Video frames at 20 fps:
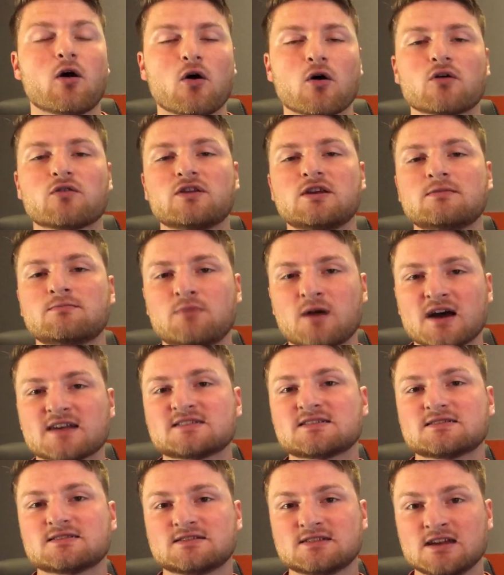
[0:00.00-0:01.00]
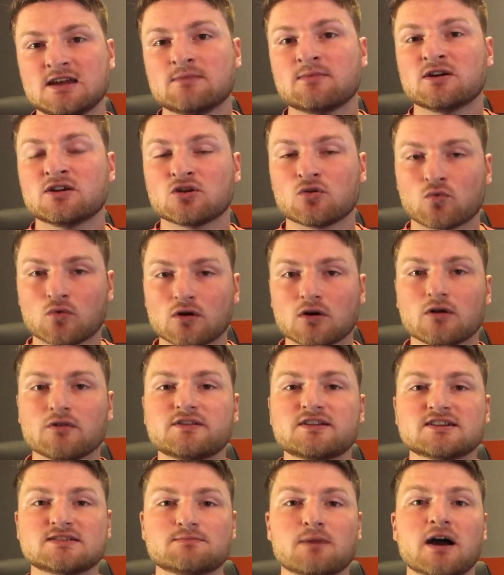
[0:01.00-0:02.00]
are the best team in the
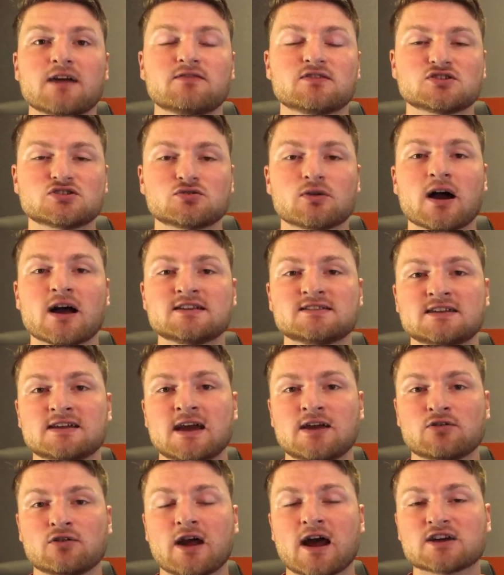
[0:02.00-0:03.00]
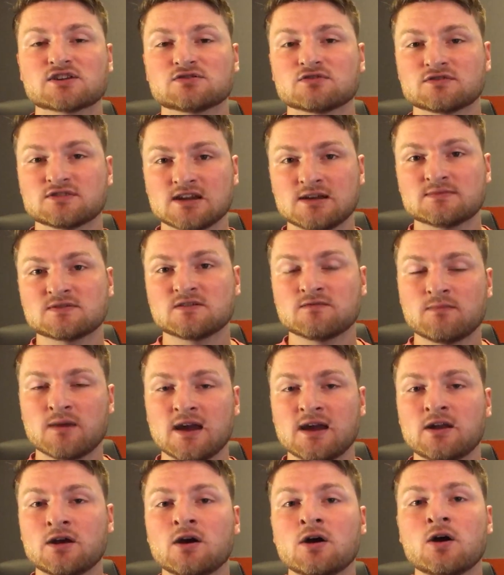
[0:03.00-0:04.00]
world, despite the strides that international teams have
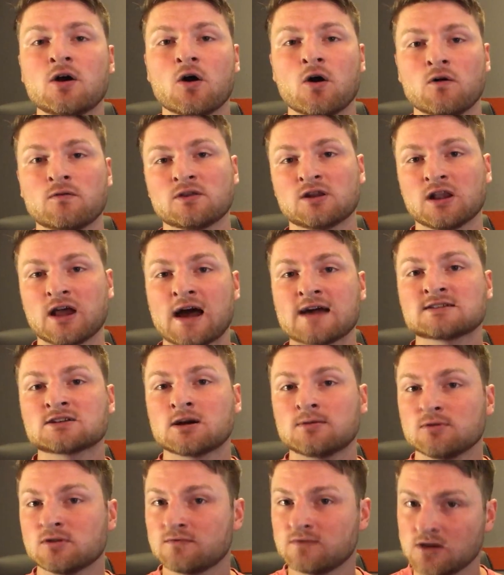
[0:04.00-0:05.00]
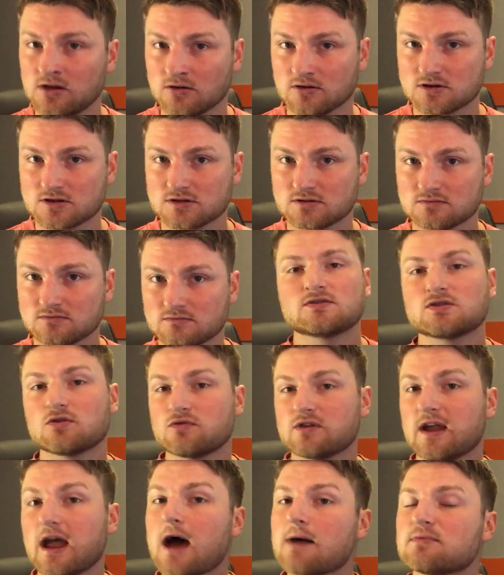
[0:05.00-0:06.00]
made over the last couple of years.
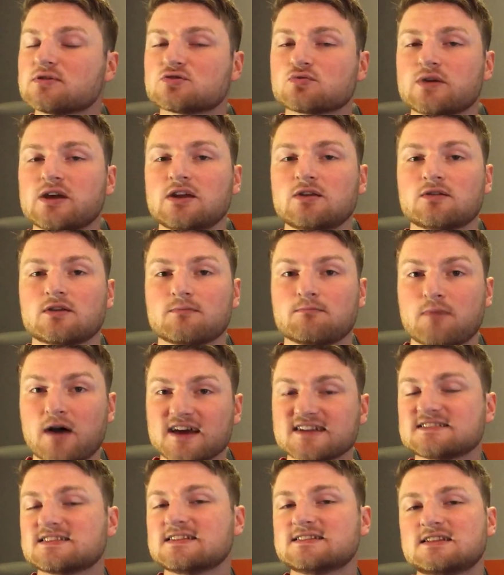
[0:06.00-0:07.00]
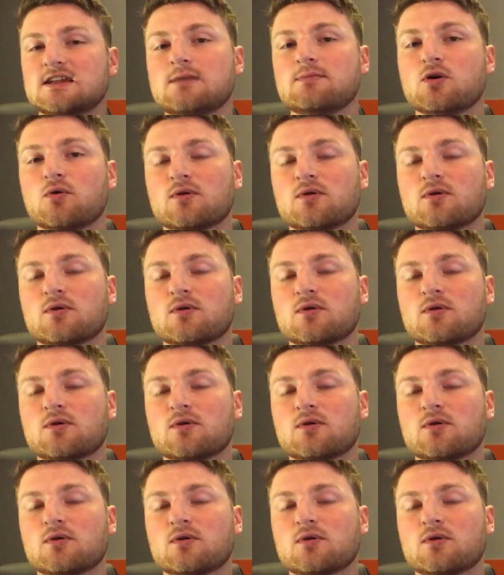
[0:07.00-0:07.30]
So the gap between the best that Team